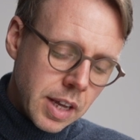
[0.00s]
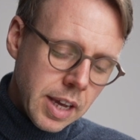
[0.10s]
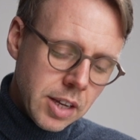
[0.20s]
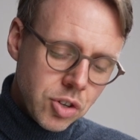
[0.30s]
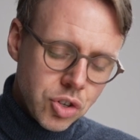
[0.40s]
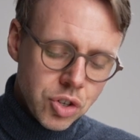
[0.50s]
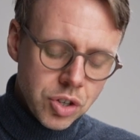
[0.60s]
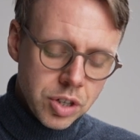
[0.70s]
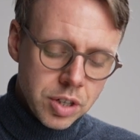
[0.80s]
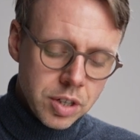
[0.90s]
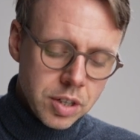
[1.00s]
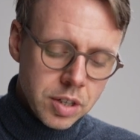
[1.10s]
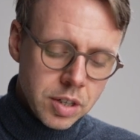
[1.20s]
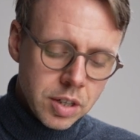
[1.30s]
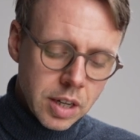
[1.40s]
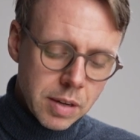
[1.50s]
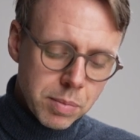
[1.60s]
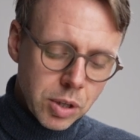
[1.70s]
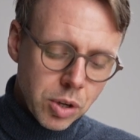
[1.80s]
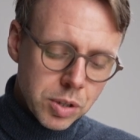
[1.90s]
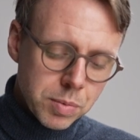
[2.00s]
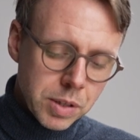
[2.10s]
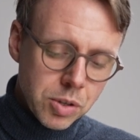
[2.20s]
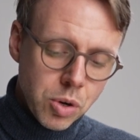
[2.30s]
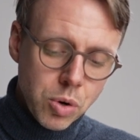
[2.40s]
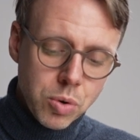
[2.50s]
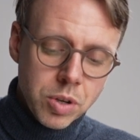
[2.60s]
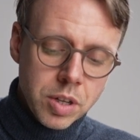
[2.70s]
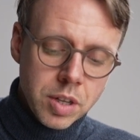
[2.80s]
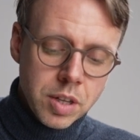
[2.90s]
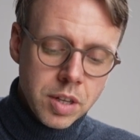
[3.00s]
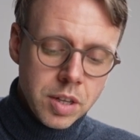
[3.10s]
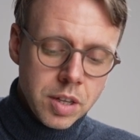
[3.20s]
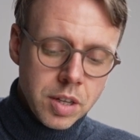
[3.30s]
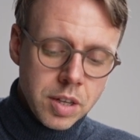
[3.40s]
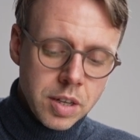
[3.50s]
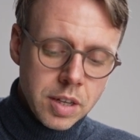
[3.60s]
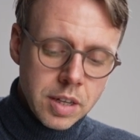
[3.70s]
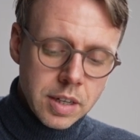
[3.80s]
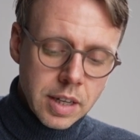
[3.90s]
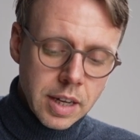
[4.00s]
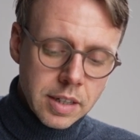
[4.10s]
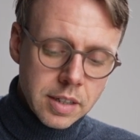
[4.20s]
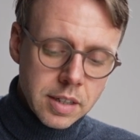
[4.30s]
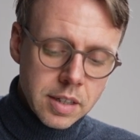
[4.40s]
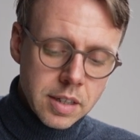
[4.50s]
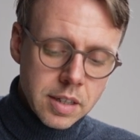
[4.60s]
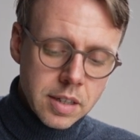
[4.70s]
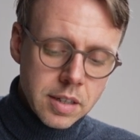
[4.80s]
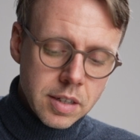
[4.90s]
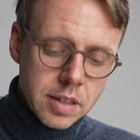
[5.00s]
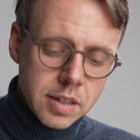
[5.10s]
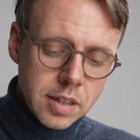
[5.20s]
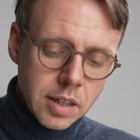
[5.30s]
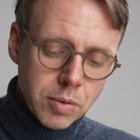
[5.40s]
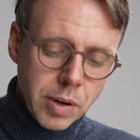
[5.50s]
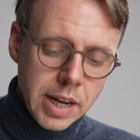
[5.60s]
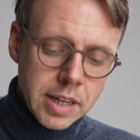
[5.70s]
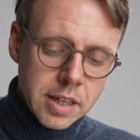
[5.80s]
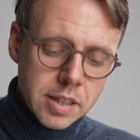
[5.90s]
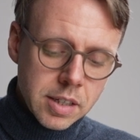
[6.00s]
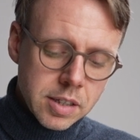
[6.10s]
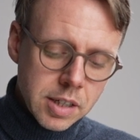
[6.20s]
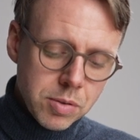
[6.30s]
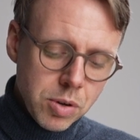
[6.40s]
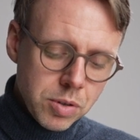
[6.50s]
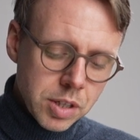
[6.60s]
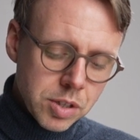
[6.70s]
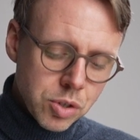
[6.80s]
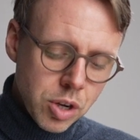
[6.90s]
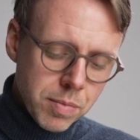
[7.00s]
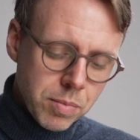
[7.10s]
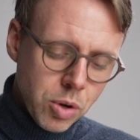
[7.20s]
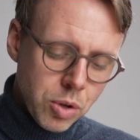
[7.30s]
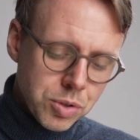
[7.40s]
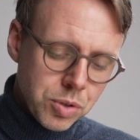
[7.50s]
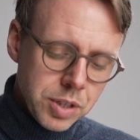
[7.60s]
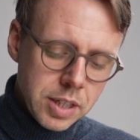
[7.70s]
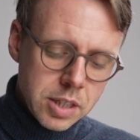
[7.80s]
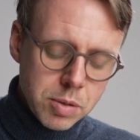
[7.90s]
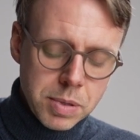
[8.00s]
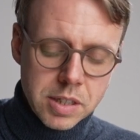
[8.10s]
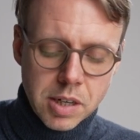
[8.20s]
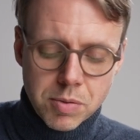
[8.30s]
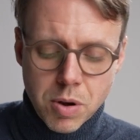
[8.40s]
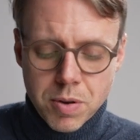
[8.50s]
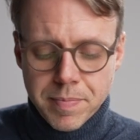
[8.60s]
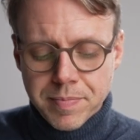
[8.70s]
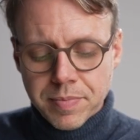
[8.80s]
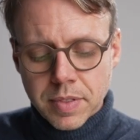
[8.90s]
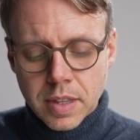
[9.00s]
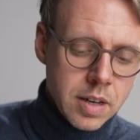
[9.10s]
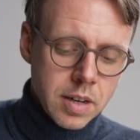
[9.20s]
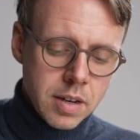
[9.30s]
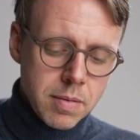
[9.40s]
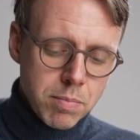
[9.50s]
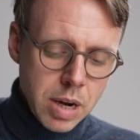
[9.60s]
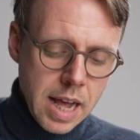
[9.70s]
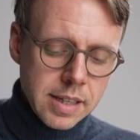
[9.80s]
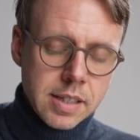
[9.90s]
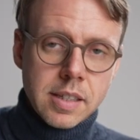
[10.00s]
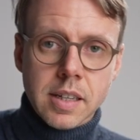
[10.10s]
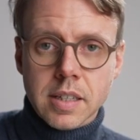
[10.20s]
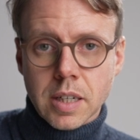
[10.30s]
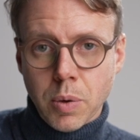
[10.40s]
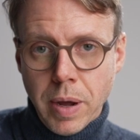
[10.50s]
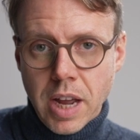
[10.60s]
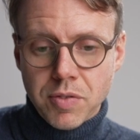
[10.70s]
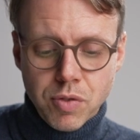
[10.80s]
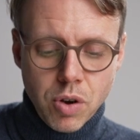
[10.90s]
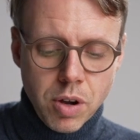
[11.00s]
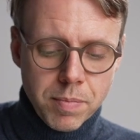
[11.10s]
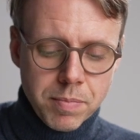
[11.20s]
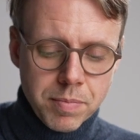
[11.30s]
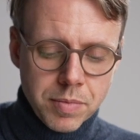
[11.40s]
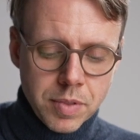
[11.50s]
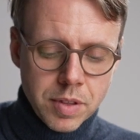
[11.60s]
h. And because we know that the gradient is 0, this term also needs to be 0, plus a squared form